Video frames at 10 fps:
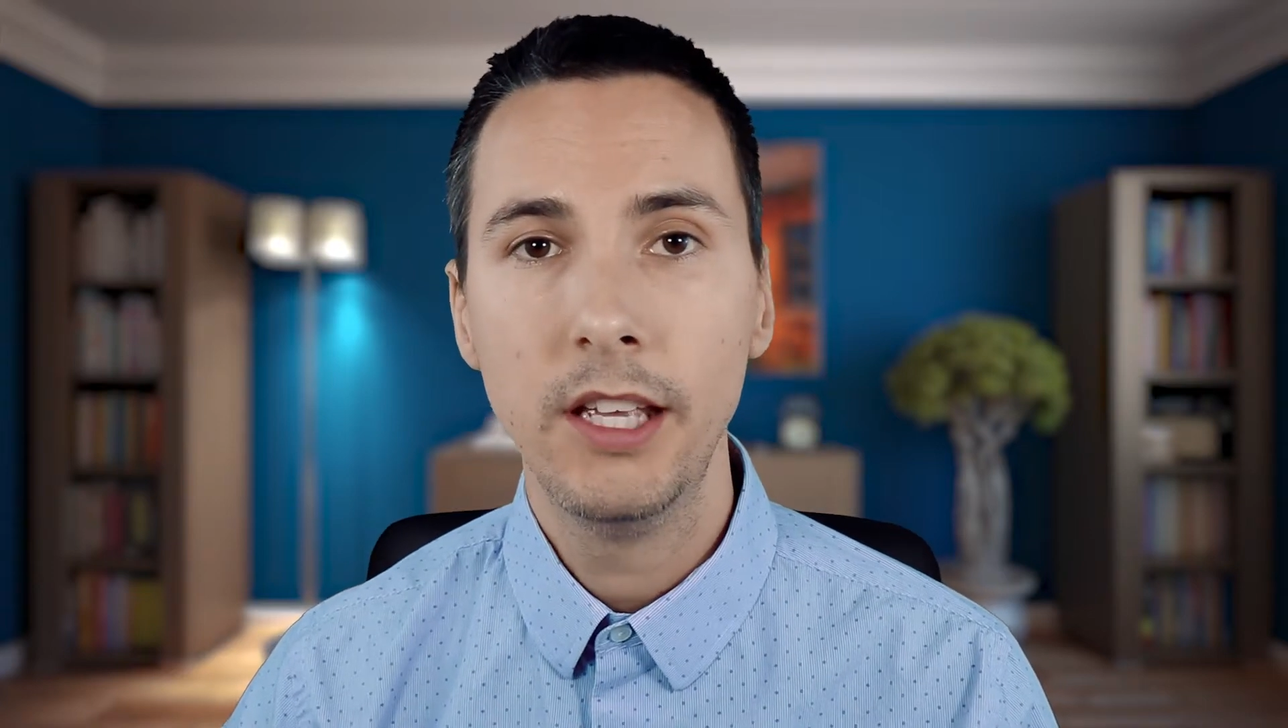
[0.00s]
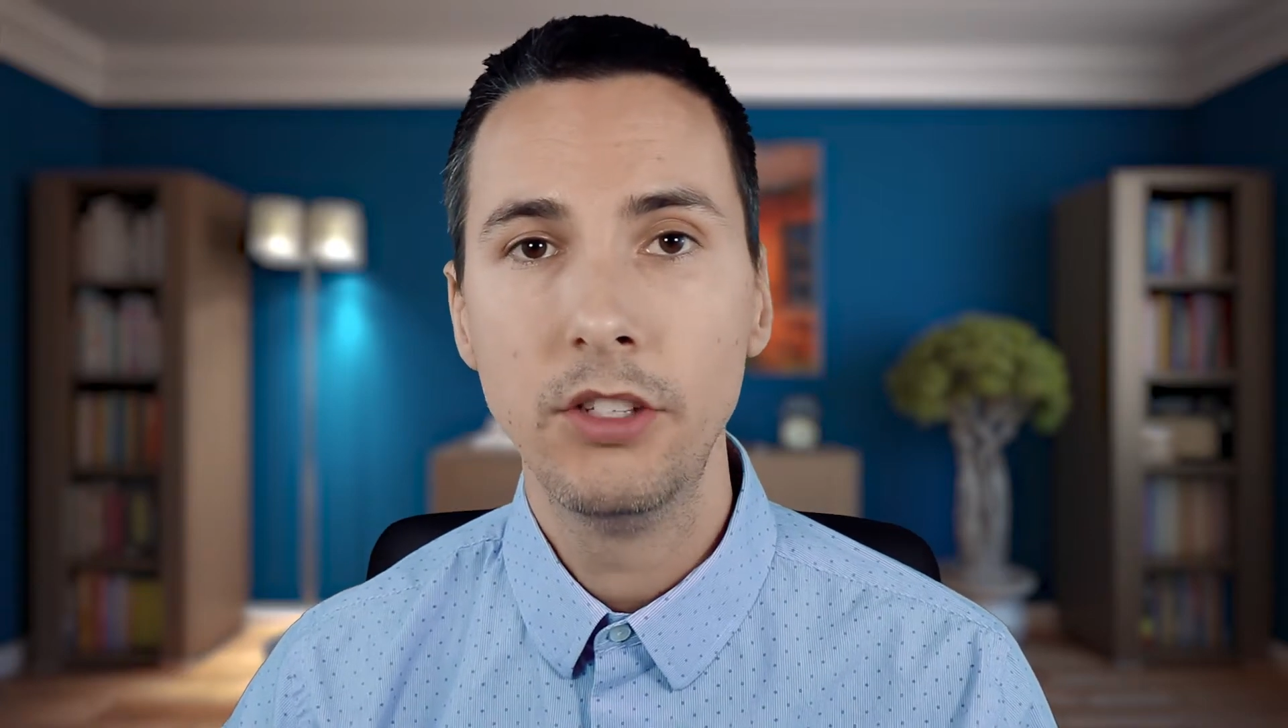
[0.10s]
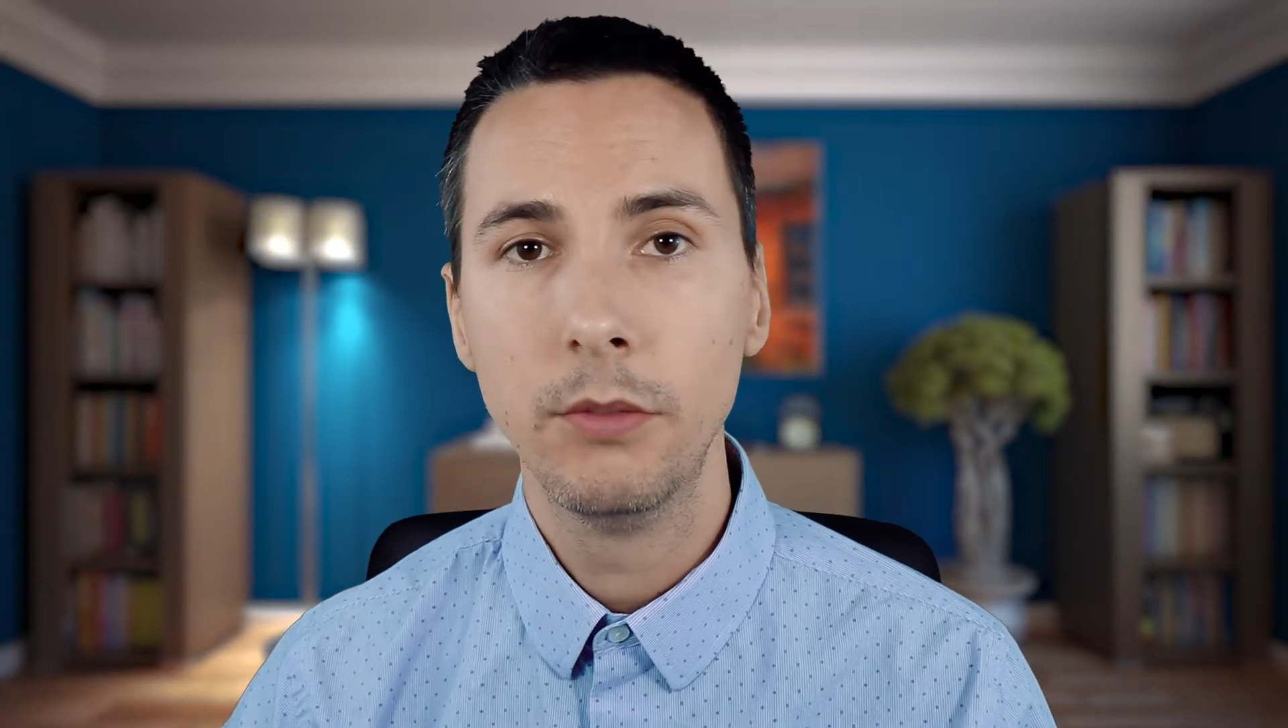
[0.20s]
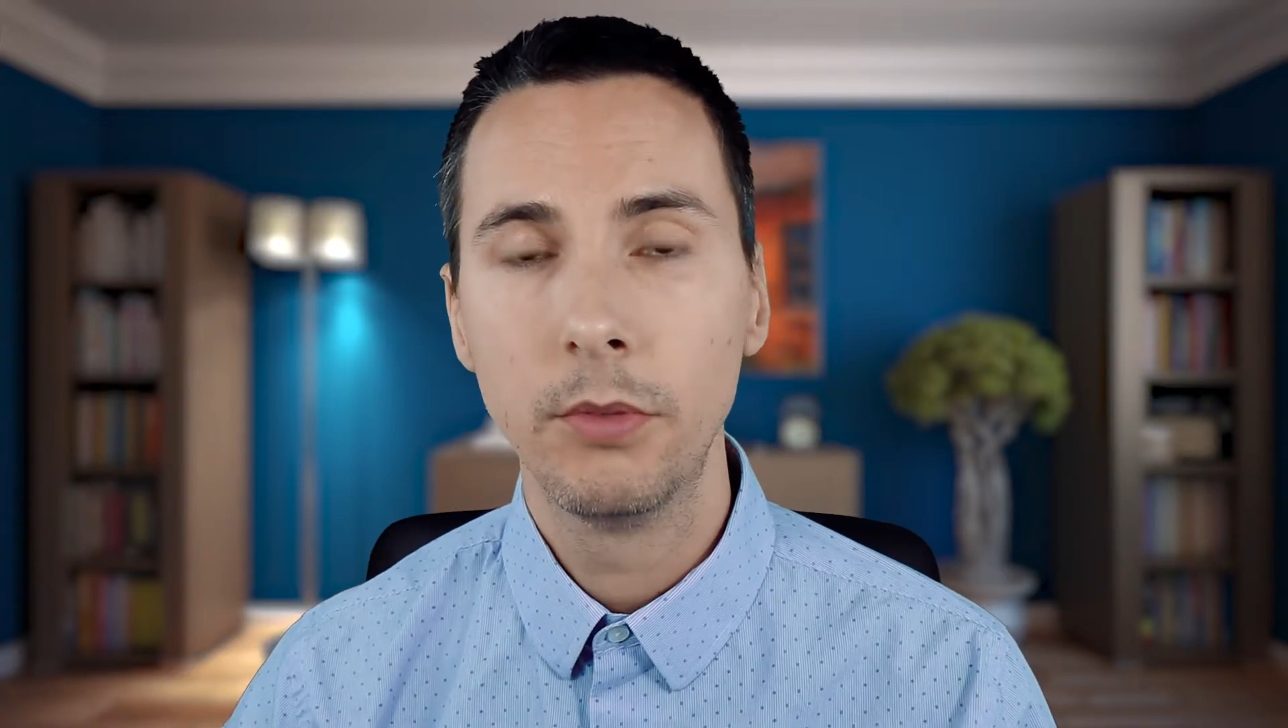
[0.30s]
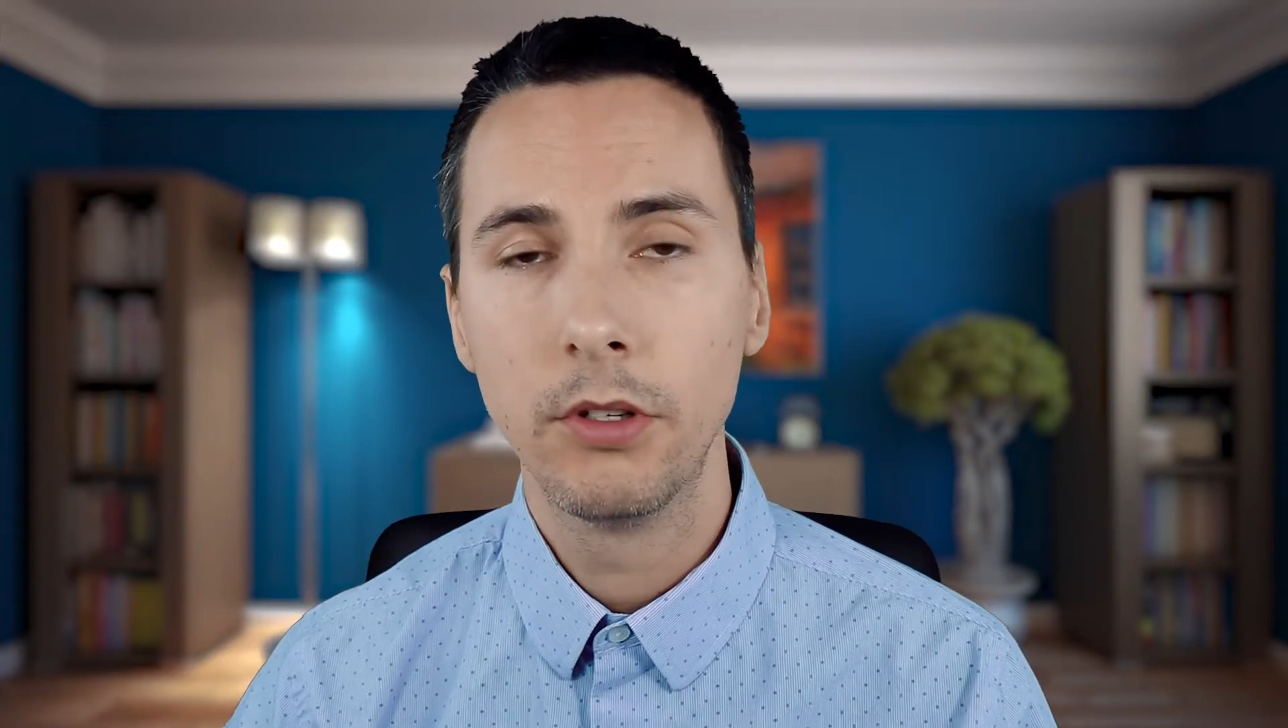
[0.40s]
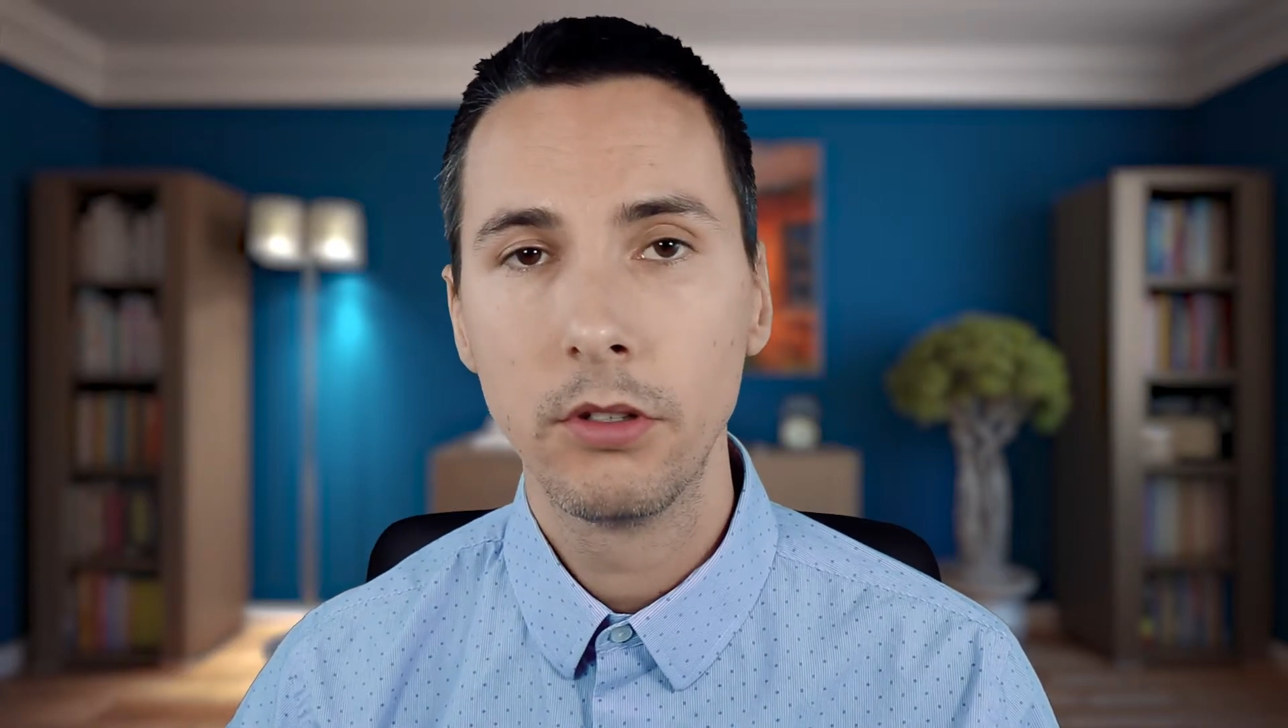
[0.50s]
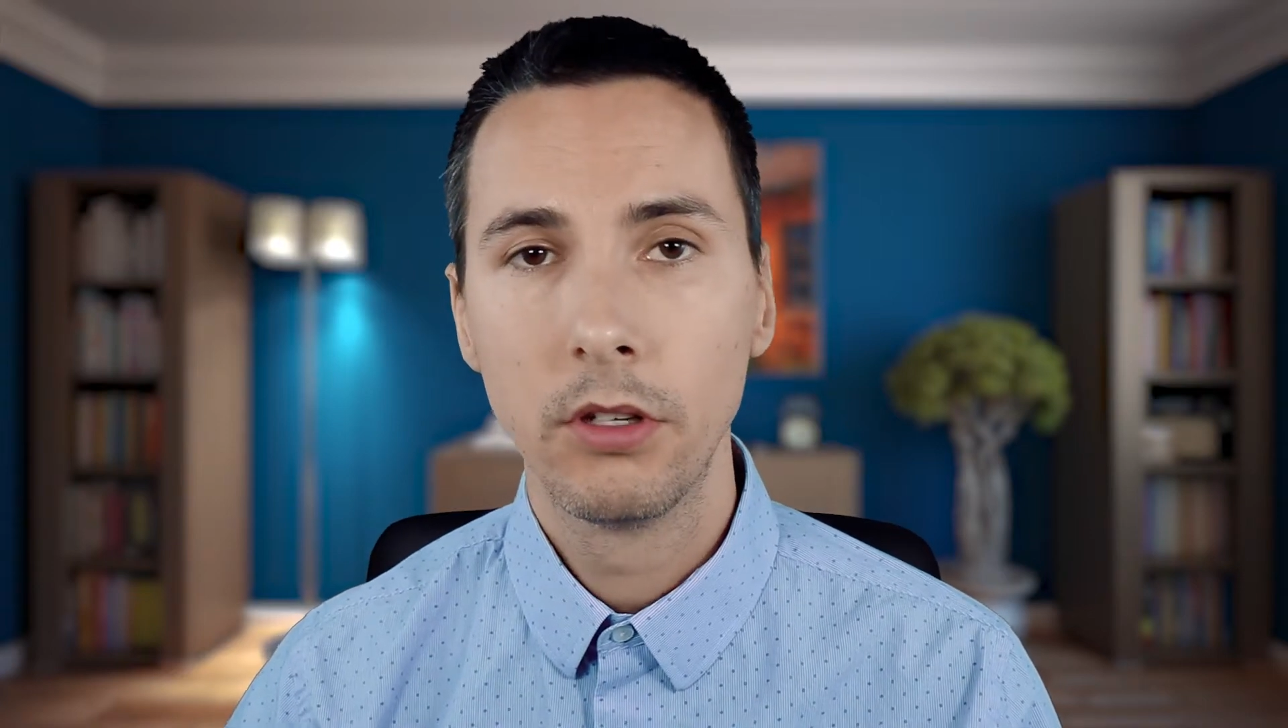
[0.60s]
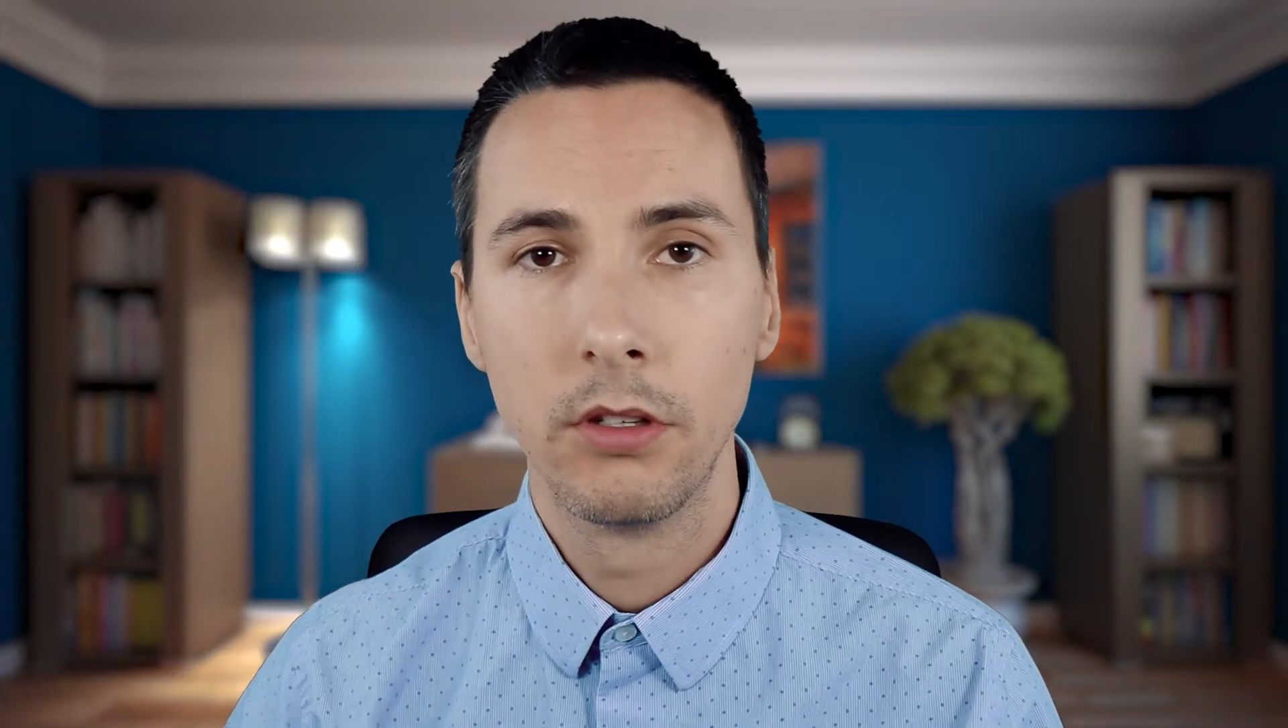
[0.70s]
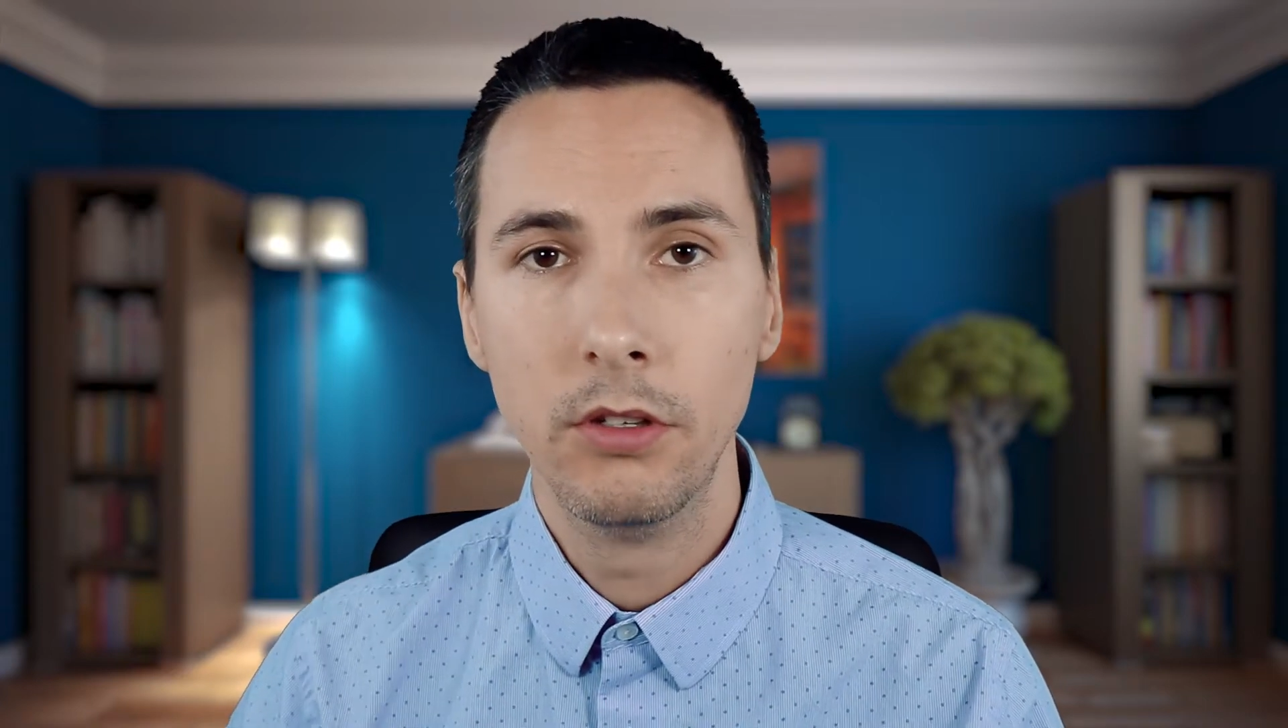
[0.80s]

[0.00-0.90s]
a Jupyter